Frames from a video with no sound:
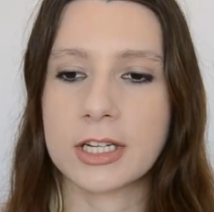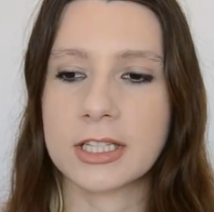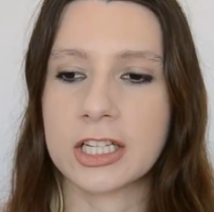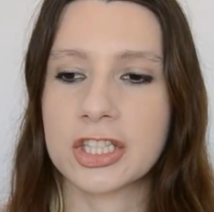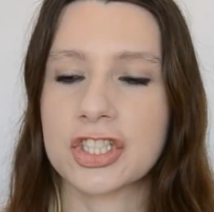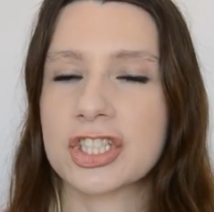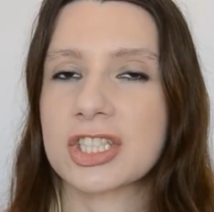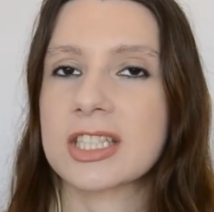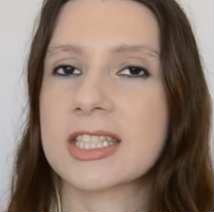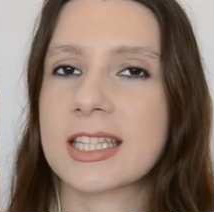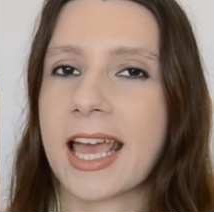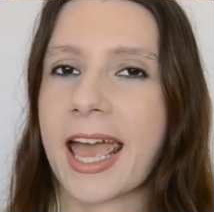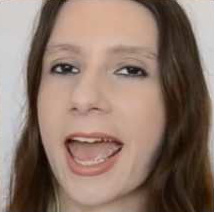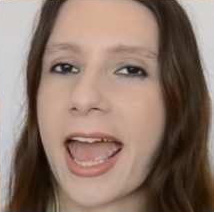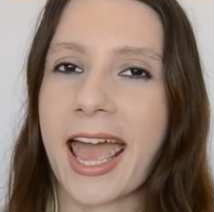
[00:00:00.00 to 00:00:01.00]
that just
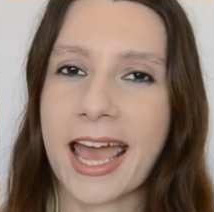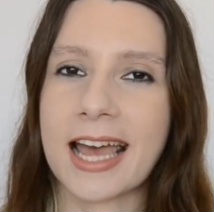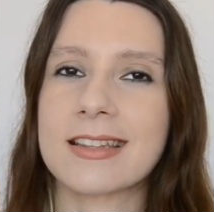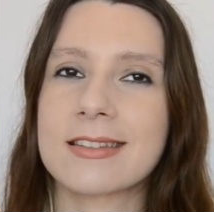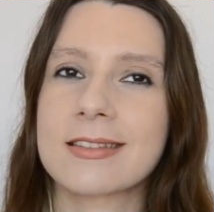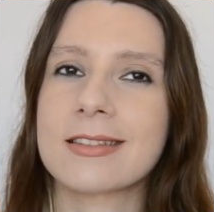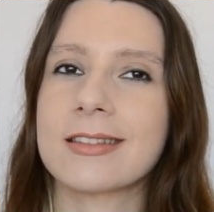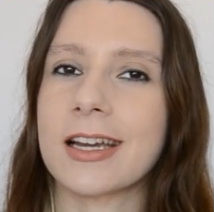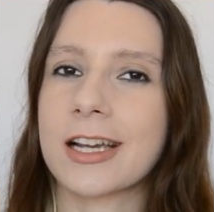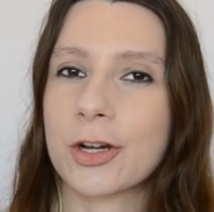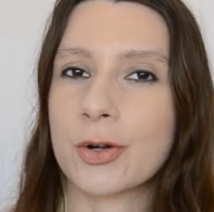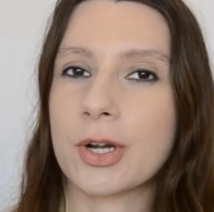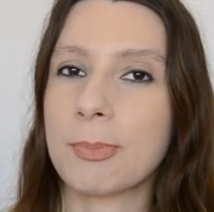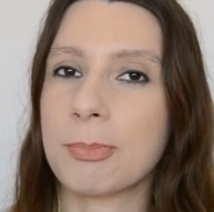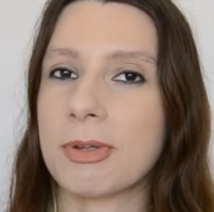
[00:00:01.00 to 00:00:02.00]
adds the
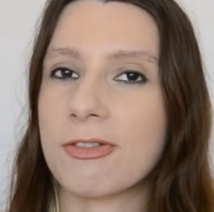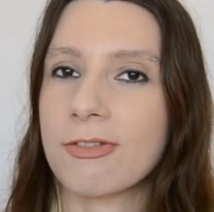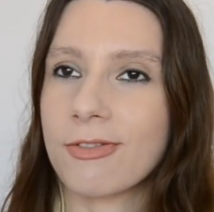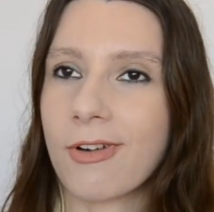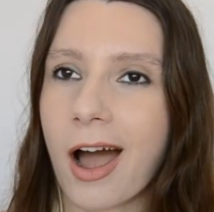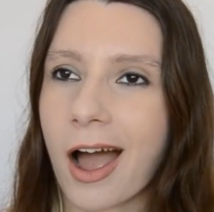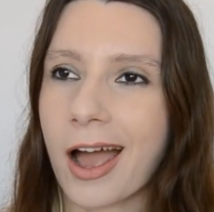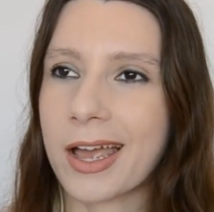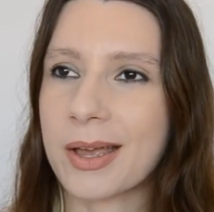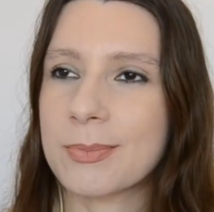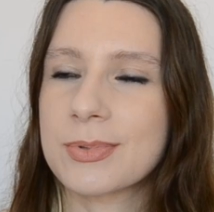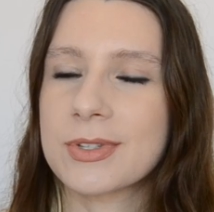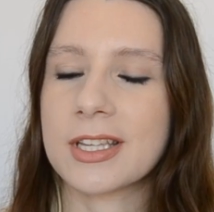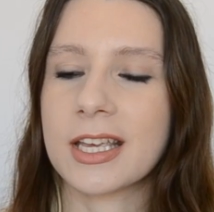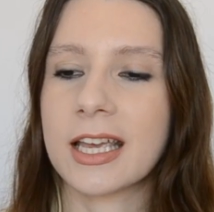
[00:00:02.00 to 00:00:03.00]
creepy
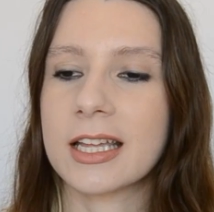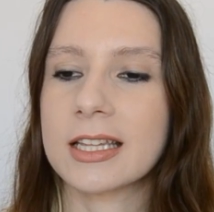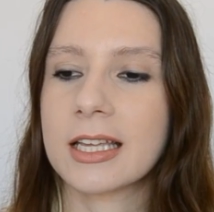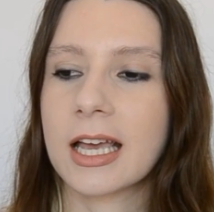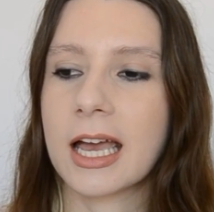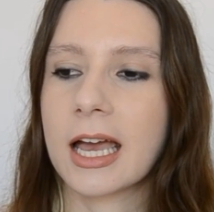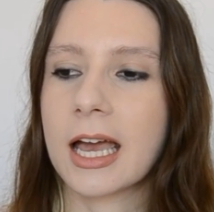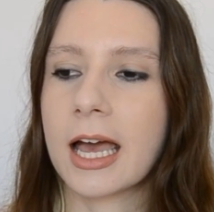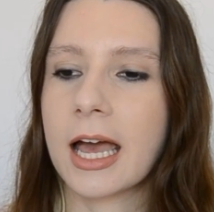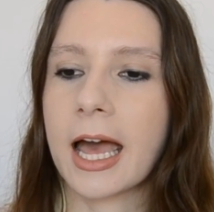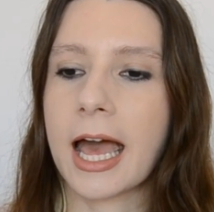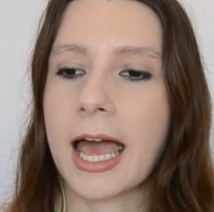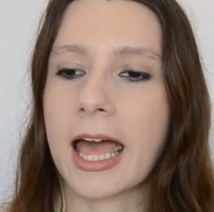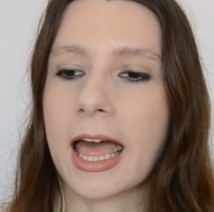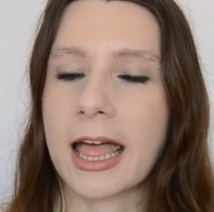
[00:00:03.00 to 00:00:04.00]
vibes. And
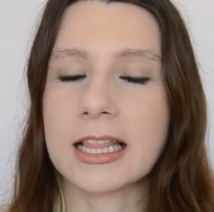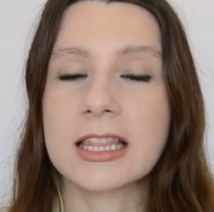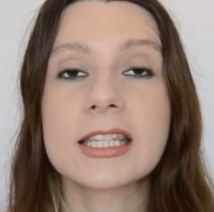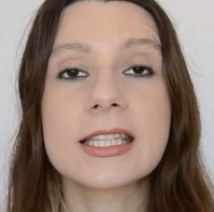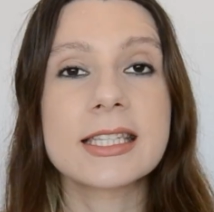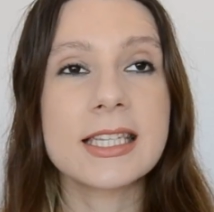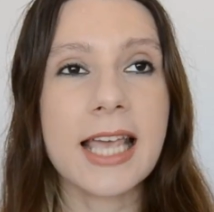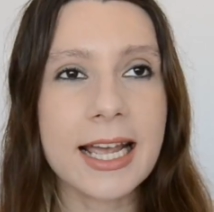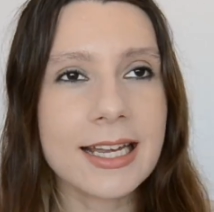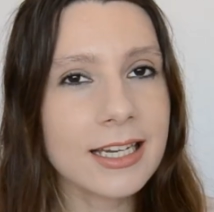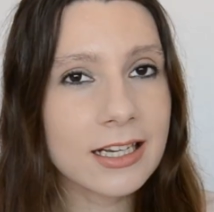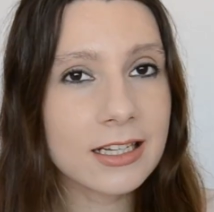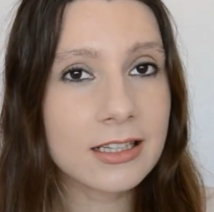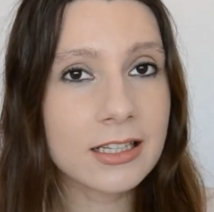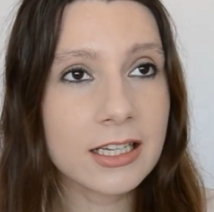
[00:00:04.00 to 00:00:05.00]

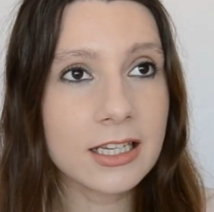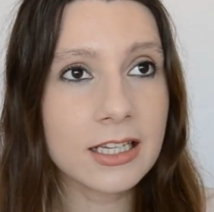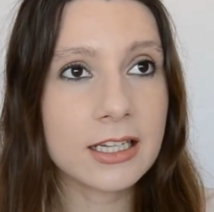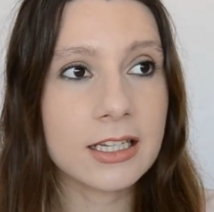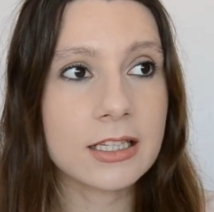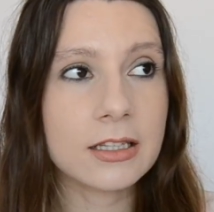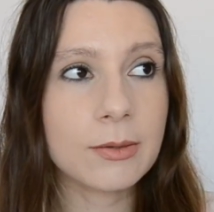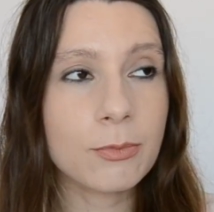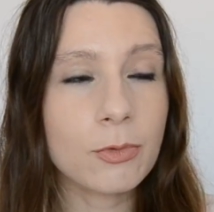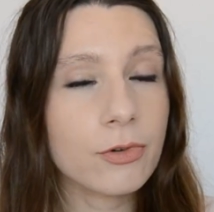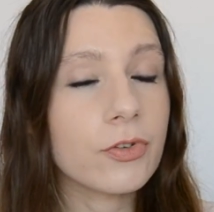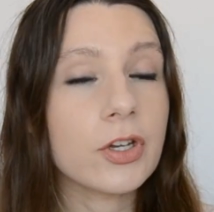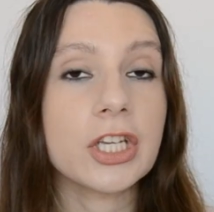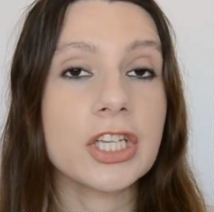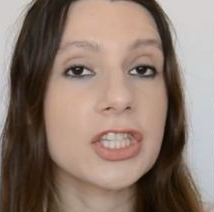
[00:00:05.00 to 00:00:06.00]
technically the
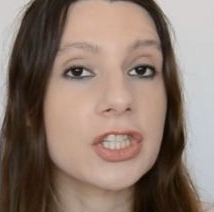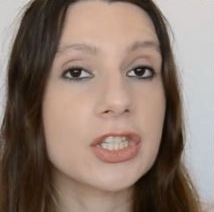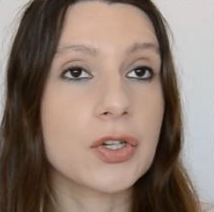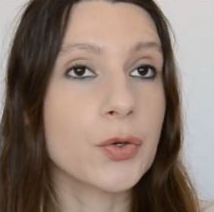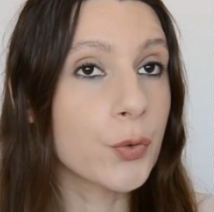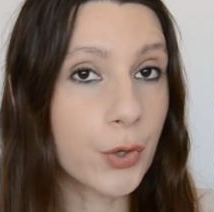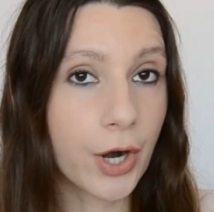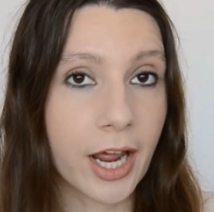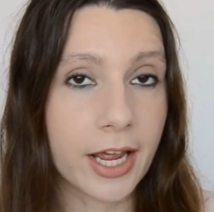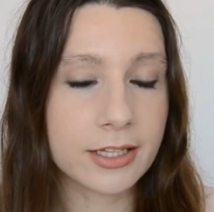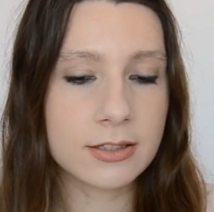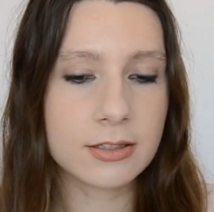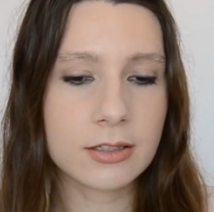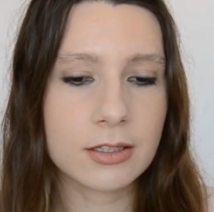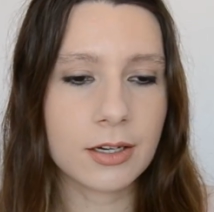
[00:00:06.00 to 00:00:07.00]
movie is
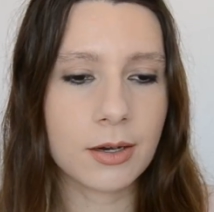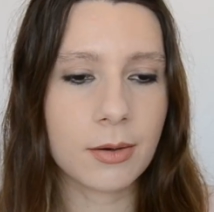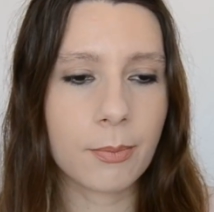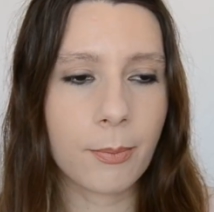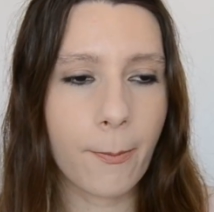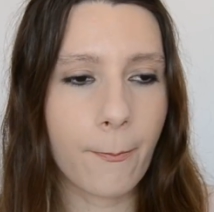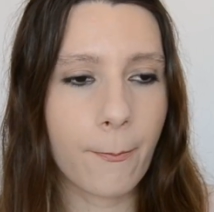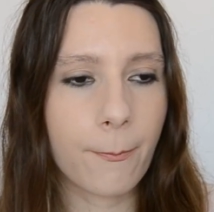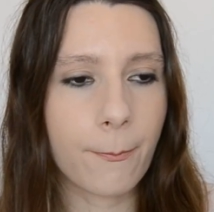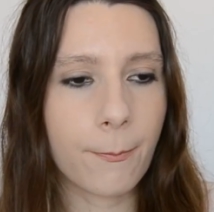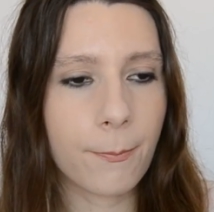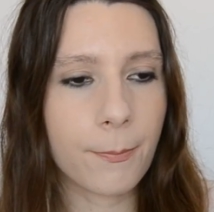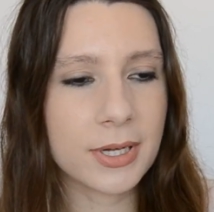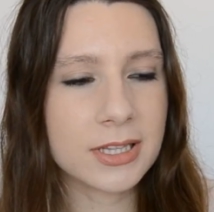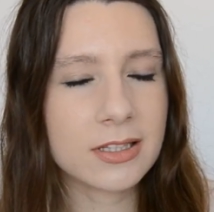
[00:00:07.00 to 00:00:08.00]
great,
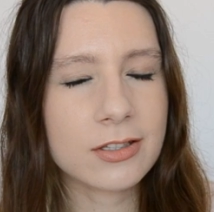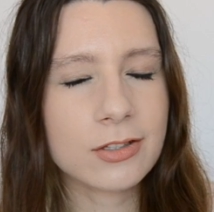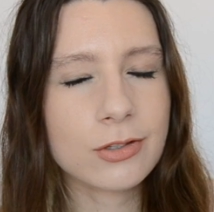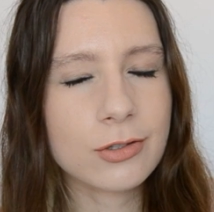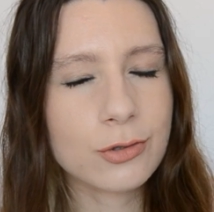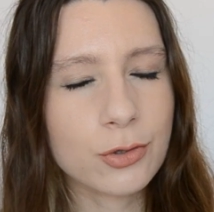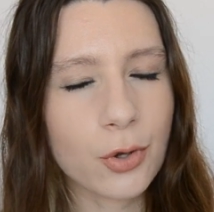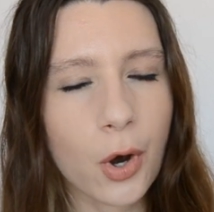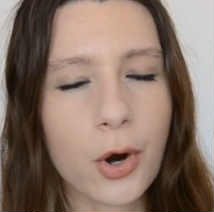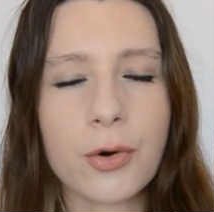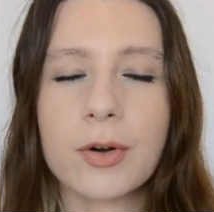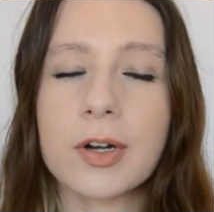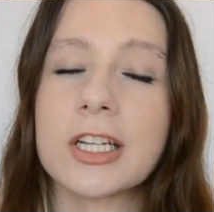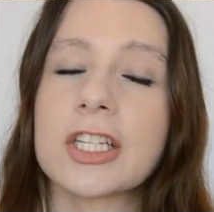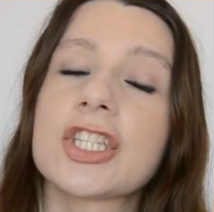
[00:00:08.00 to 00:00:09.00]
but the
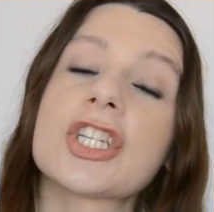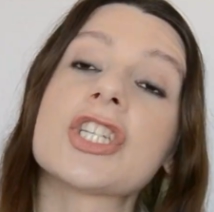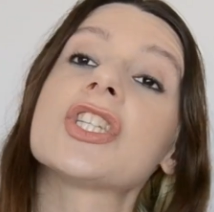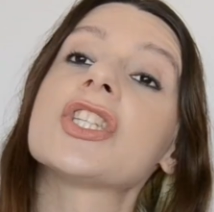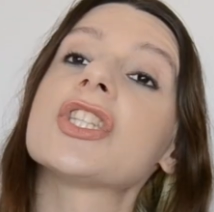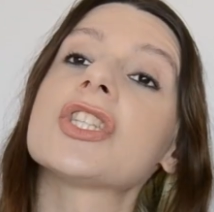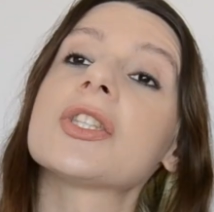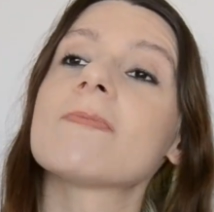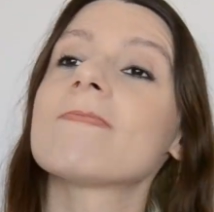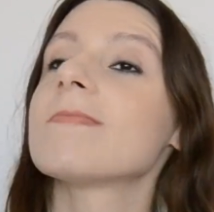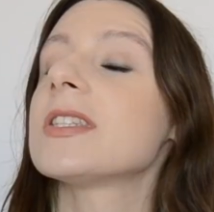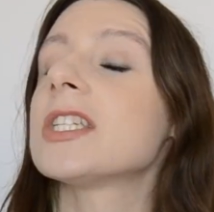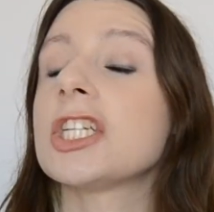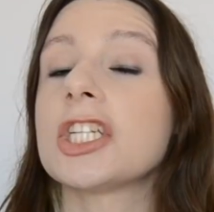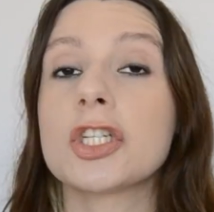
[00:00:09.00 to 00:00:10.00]
story just
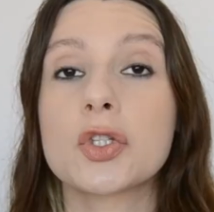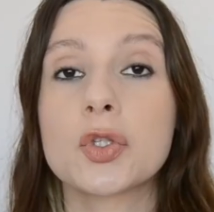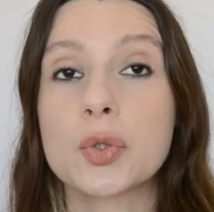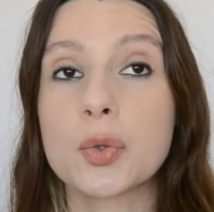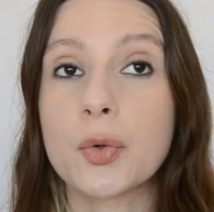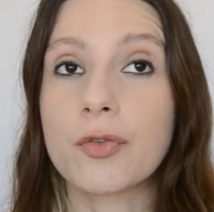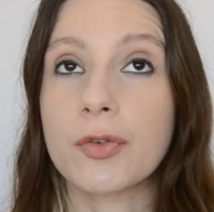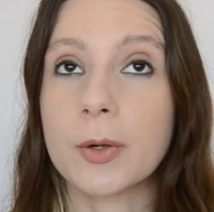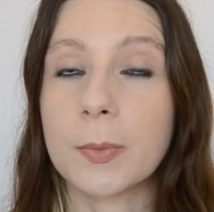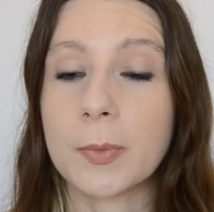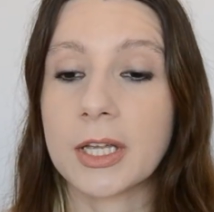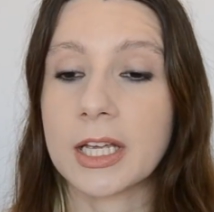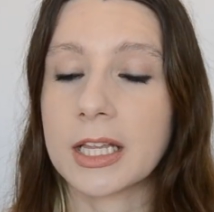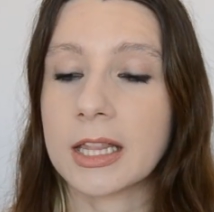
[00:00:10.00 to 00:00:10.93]
didn't do for me.